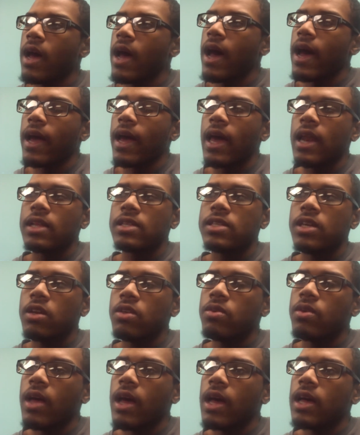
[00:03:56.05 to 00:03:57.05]
I gotta tell
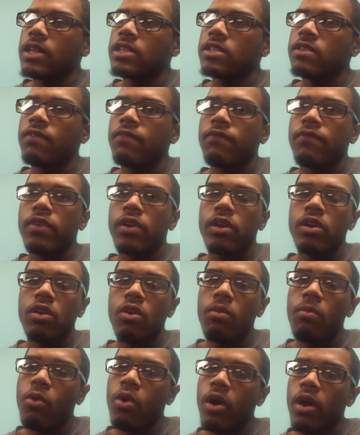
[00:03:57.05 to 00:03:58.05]
you guys, fear
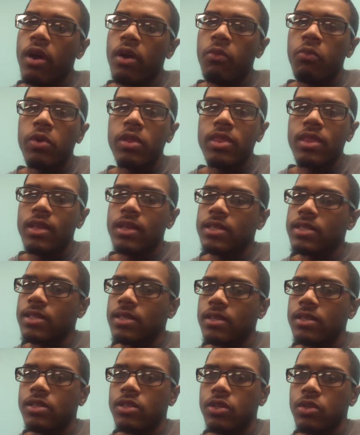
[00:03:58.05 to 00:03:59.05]
no more with
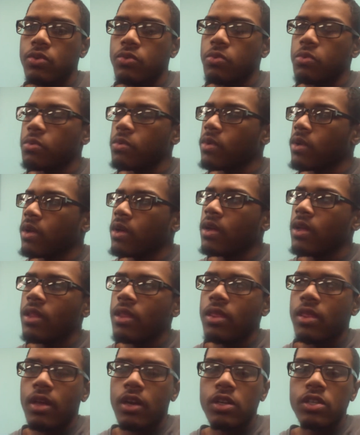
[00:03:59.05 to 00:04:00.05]
this too.
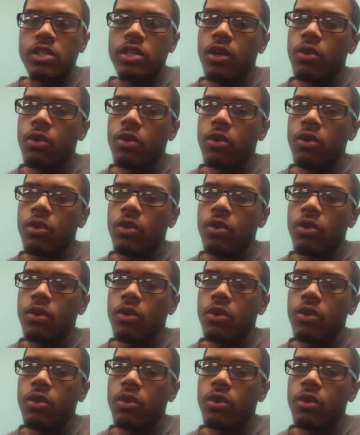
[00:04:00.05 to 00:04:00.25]
There's